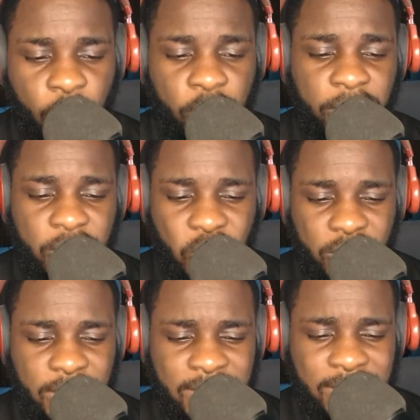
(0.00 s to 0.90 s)
One of the
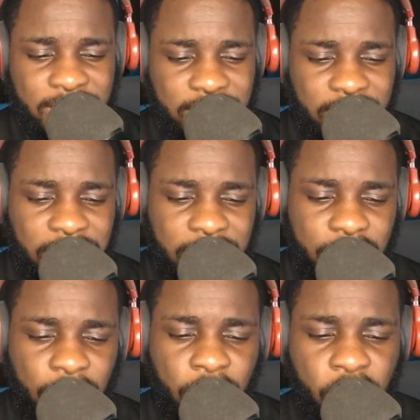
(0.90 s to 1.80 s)
sources stated
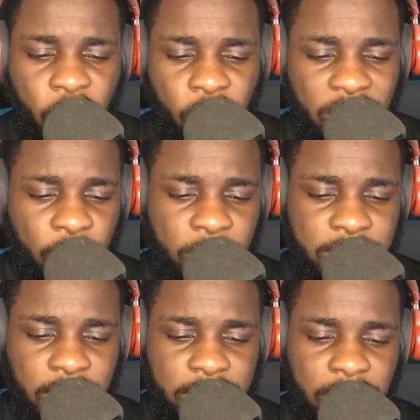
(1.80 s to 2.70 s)
that Okowa was
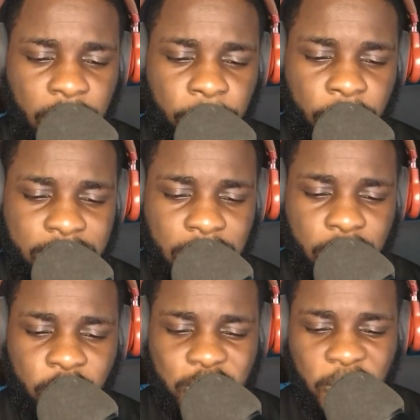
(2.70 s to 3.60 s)
at our Port
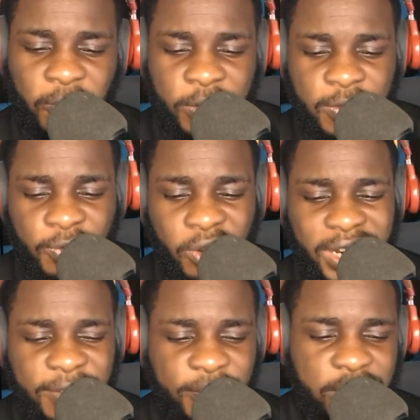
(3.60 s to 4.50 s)
Harcourt office following
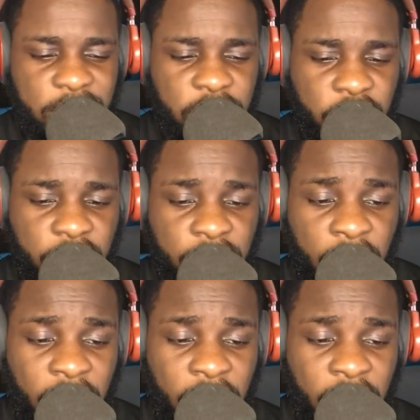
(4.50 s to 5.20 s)
an investigation